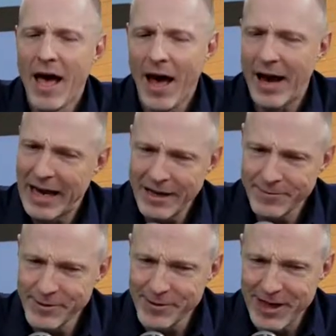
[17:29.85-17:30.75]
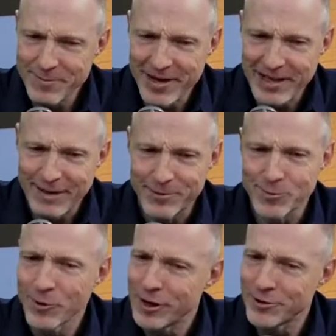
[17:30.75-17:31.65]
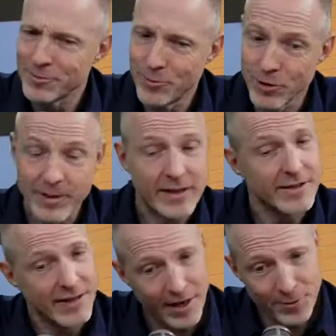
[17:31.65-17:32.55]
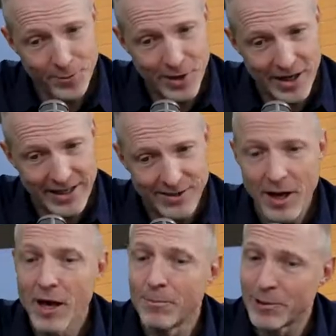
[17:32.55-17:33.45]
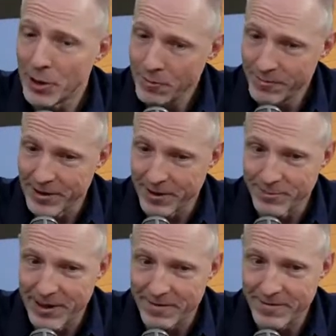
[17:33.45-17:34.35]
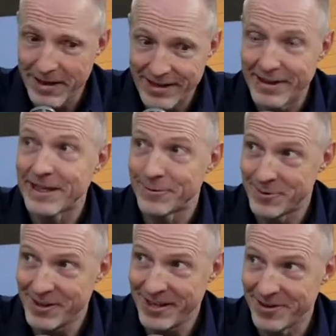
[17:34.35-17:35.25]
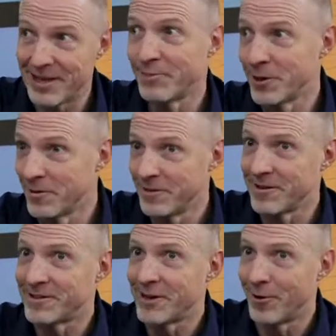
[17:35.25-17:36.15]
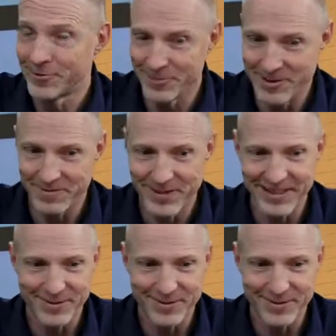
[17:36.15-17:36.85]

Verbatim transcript: "I have to sign my name as Roger Moore because otherwise Blofeld might find out I was here." Now, Blofeld's the ultimate villain,